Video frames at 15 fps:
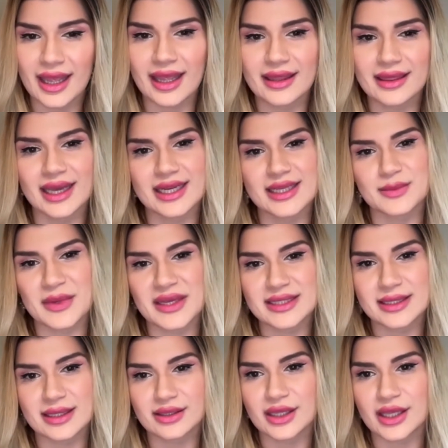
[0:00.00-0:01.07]
And that is
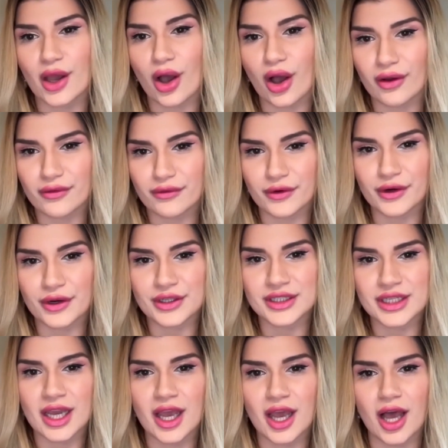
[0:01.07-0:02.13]
basically offered
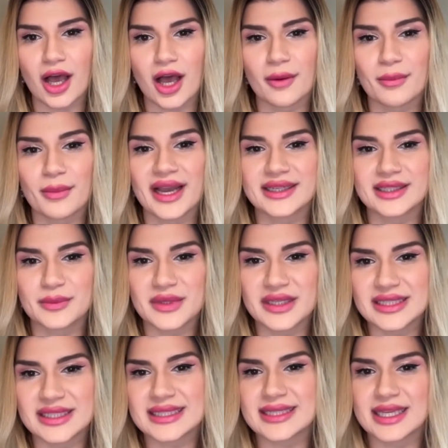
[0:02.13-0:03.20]
by the
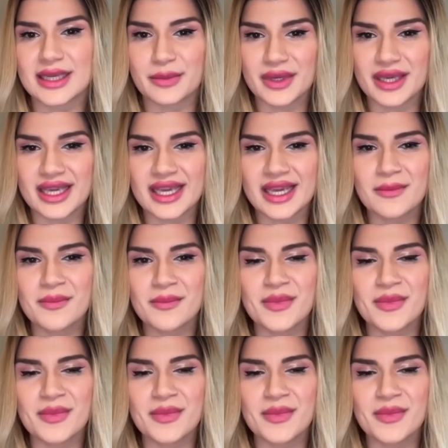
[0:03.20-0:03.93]
PTCB,